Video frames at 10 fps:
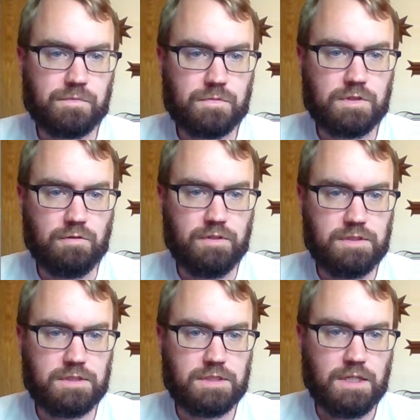So
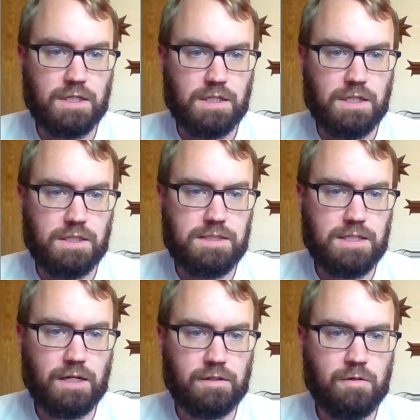this is
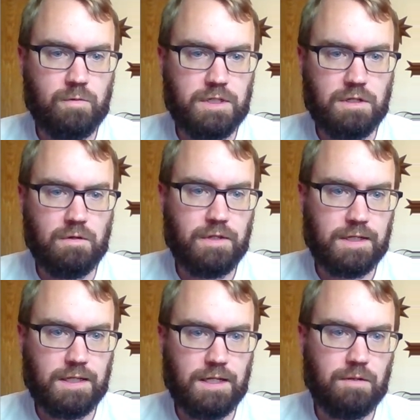yellow. We know that
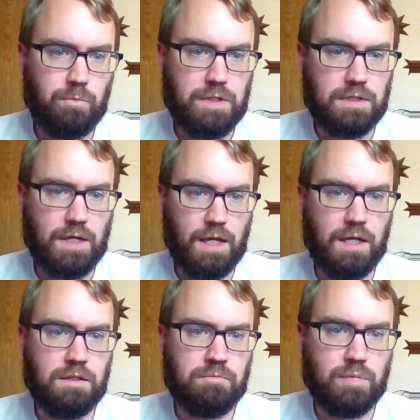it can't be an
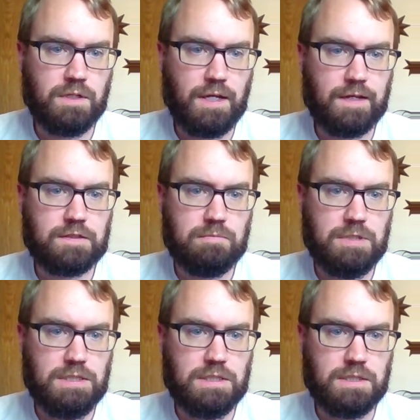N, but it has to
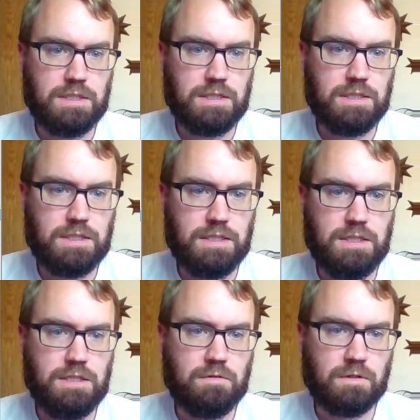be an
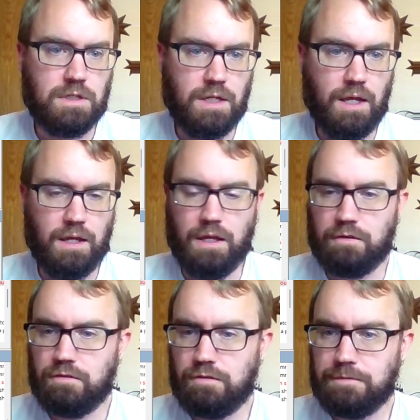E or an
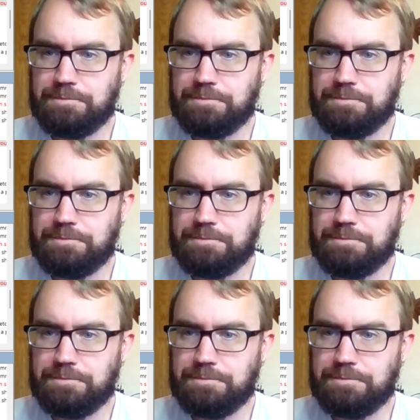S.